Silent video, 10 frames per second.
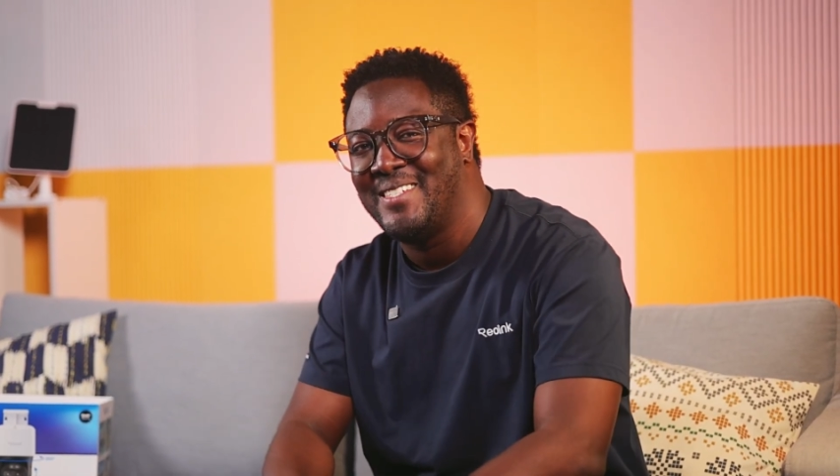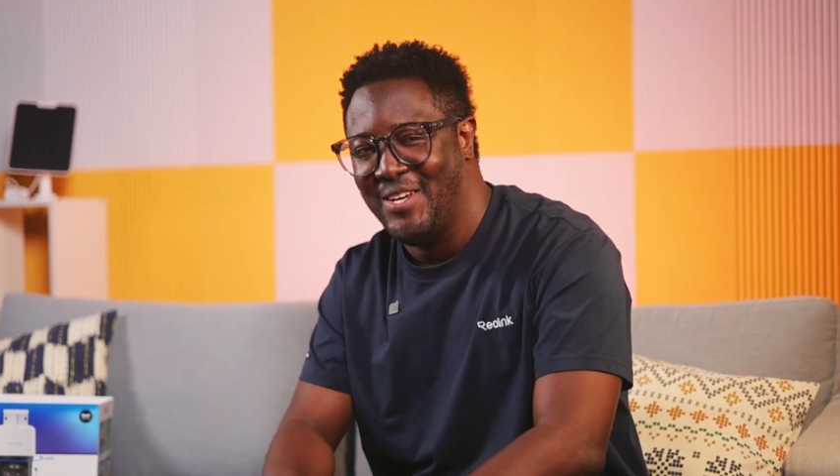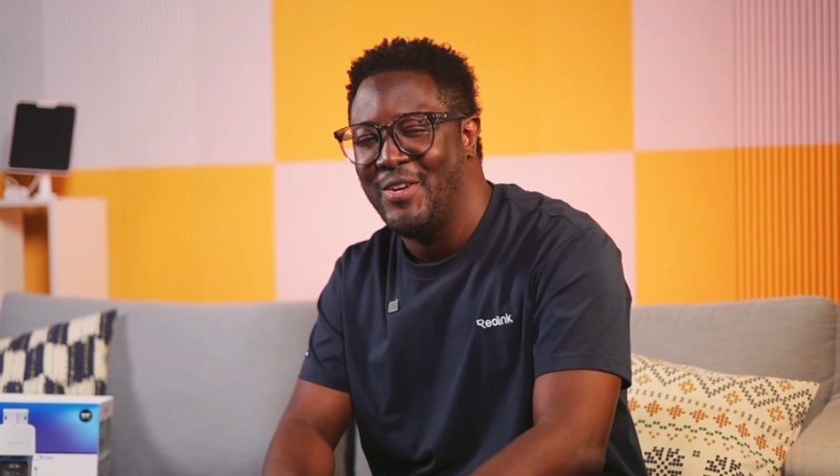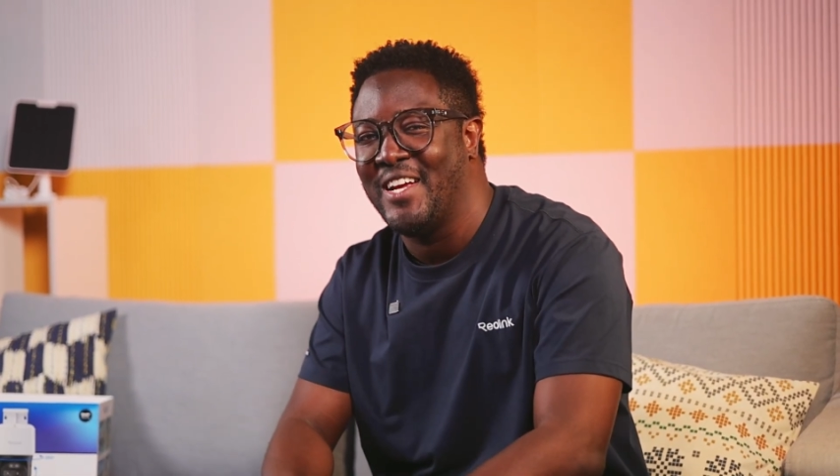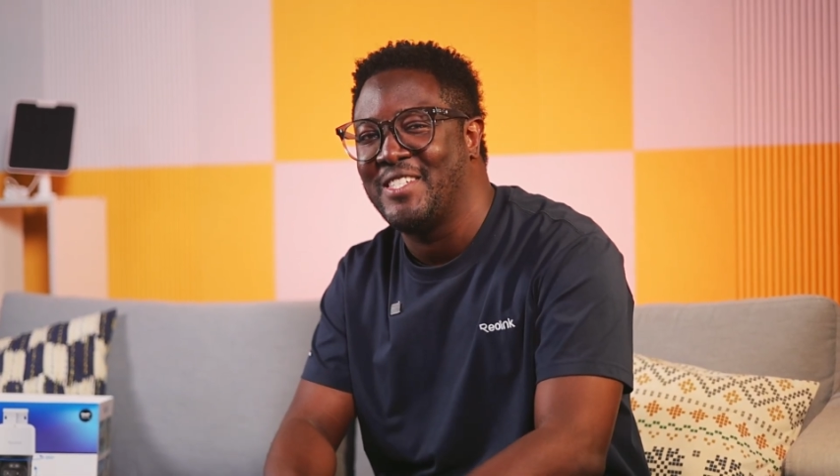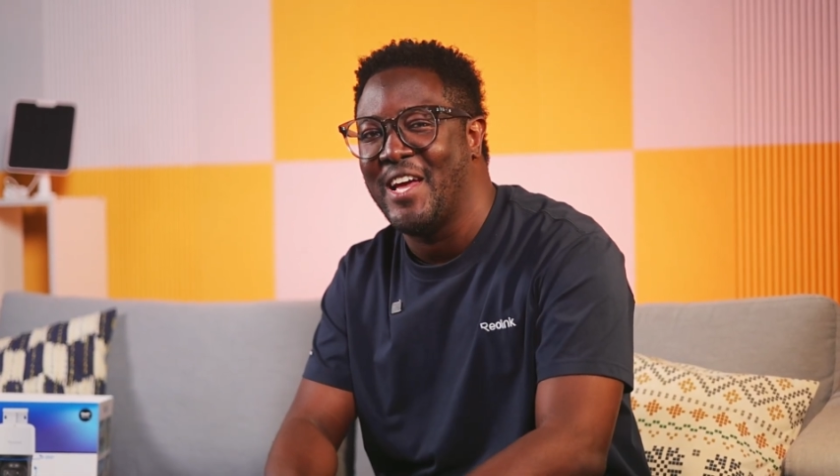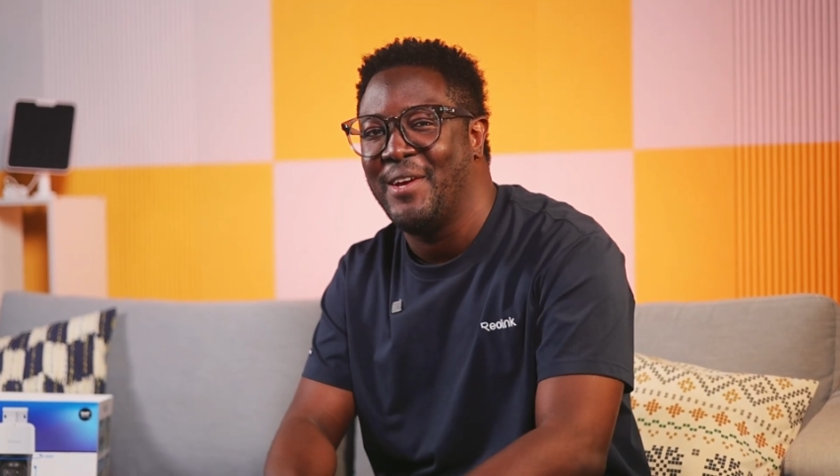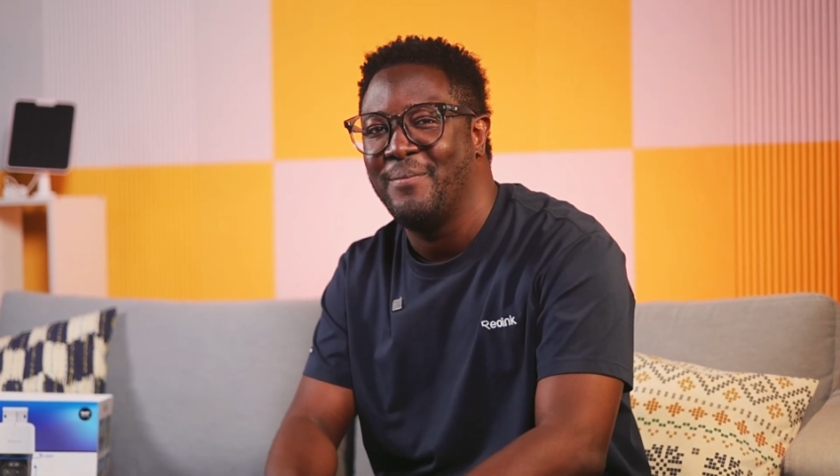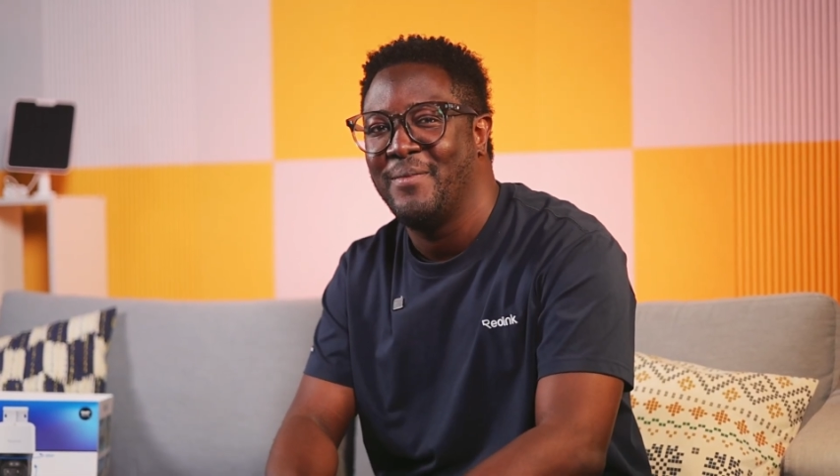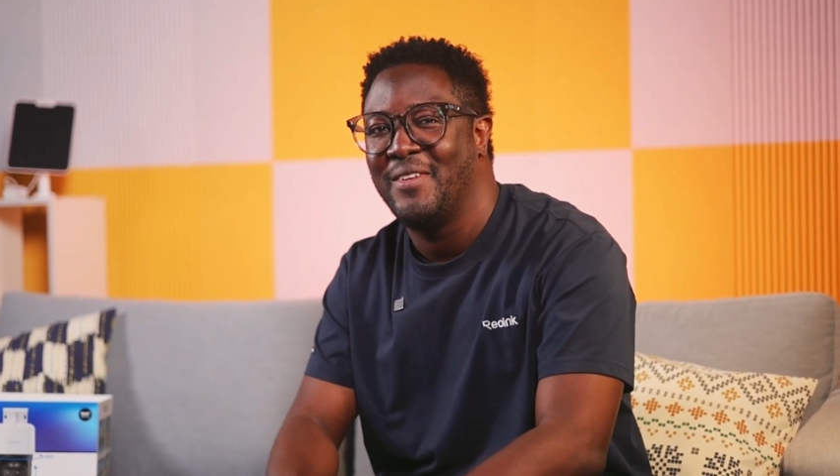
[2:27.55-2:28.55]
See you next
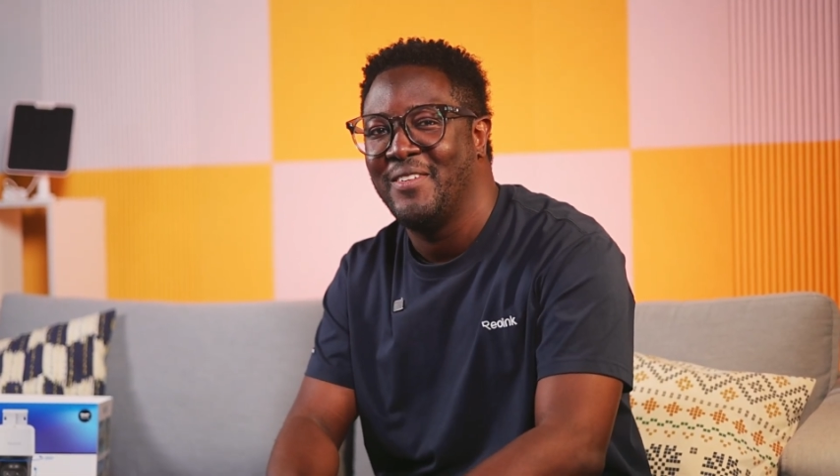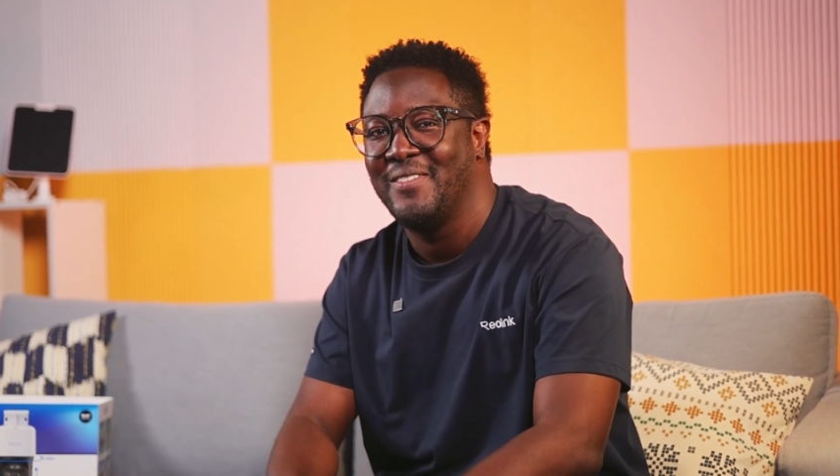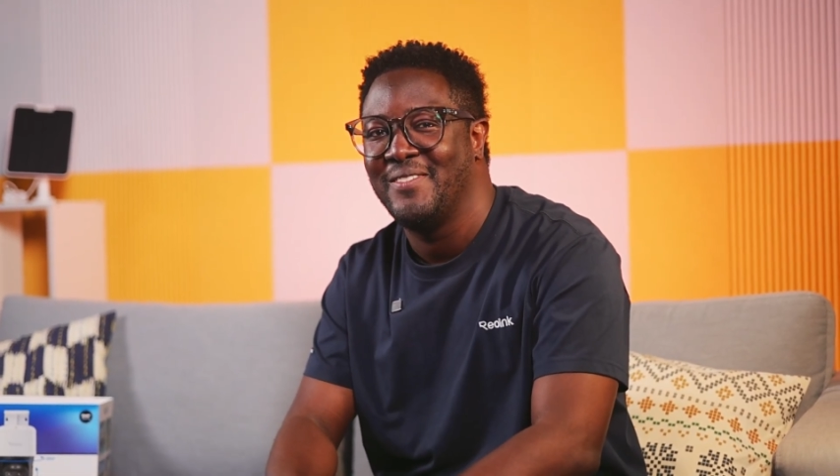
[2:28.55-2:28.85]
time.